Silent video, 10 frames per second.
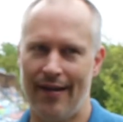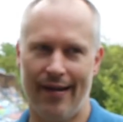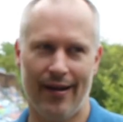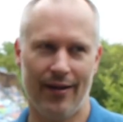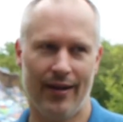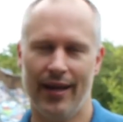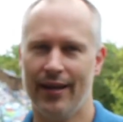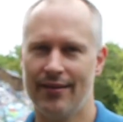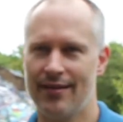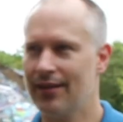
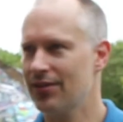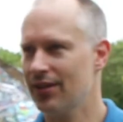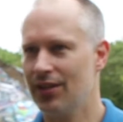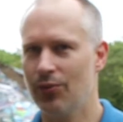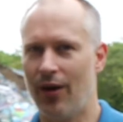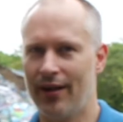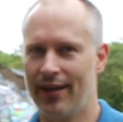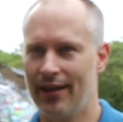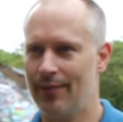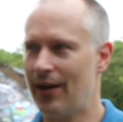And essentially you walk
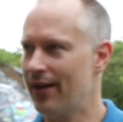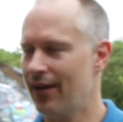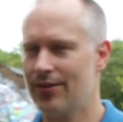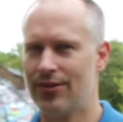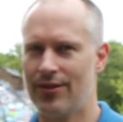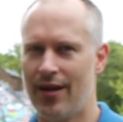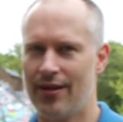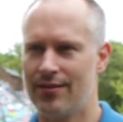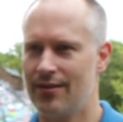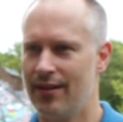in about 100
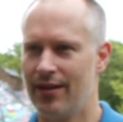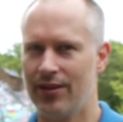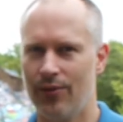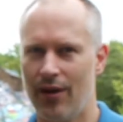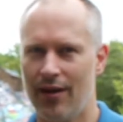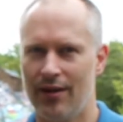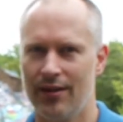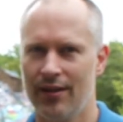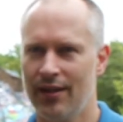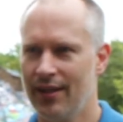yards and there you are
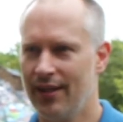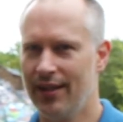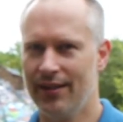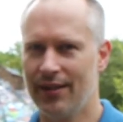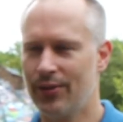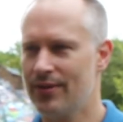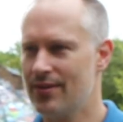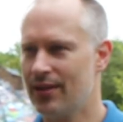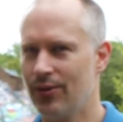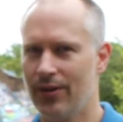in the
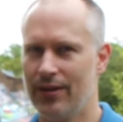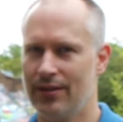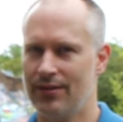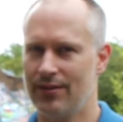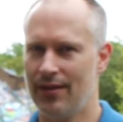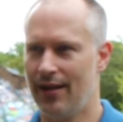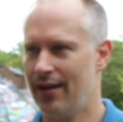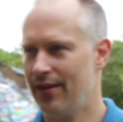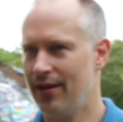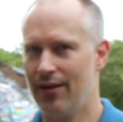Quincy Quarries.
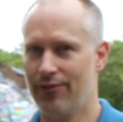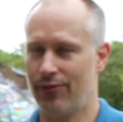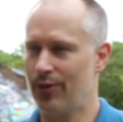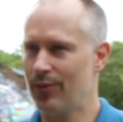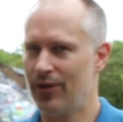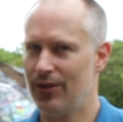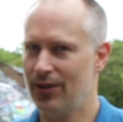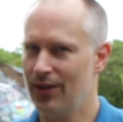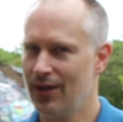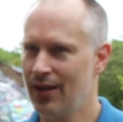They're a former
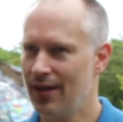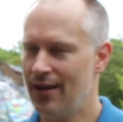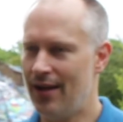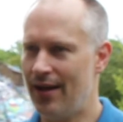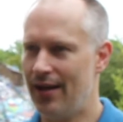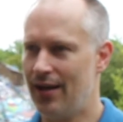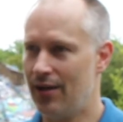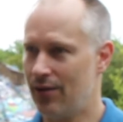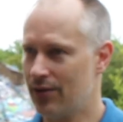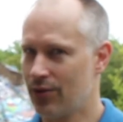
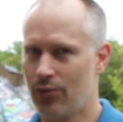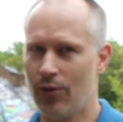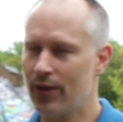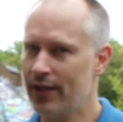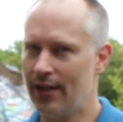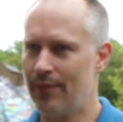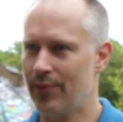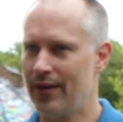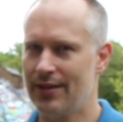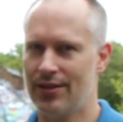quarrying
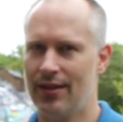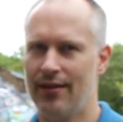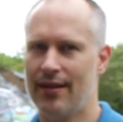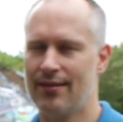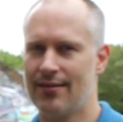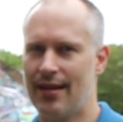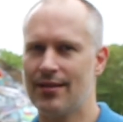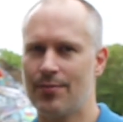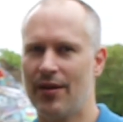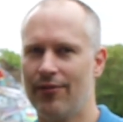operation that's
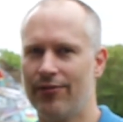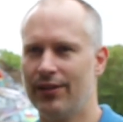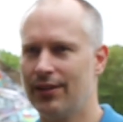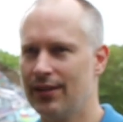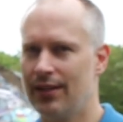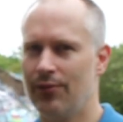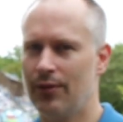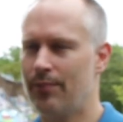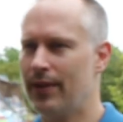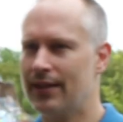since been filled in
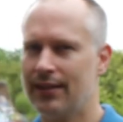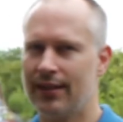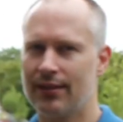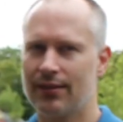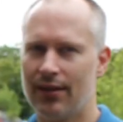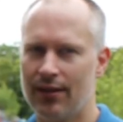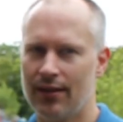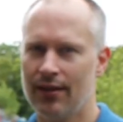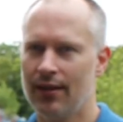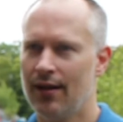with big dig dirt,
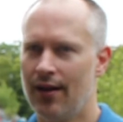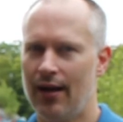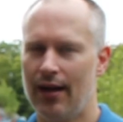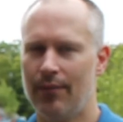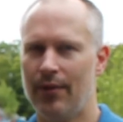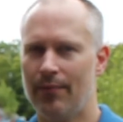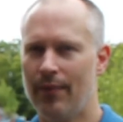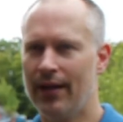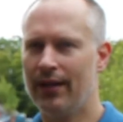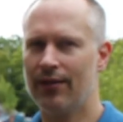but
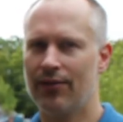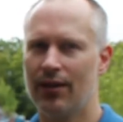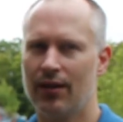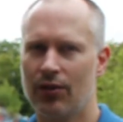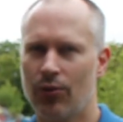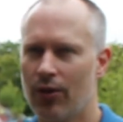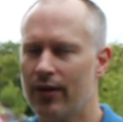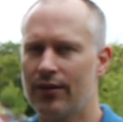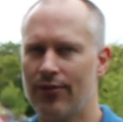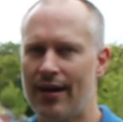many of the
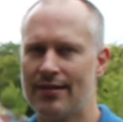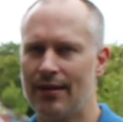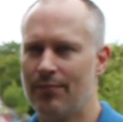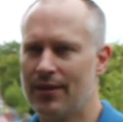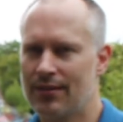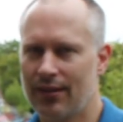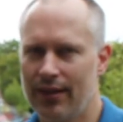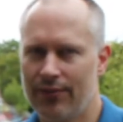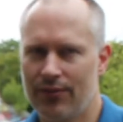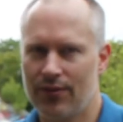quarries rise up as
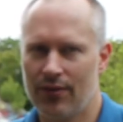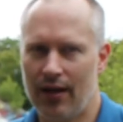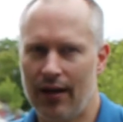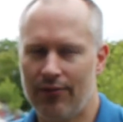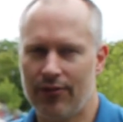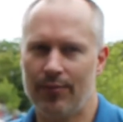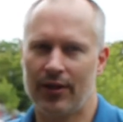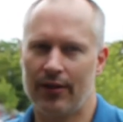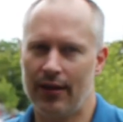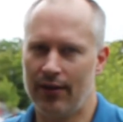cliffs from the
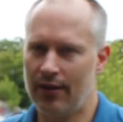ground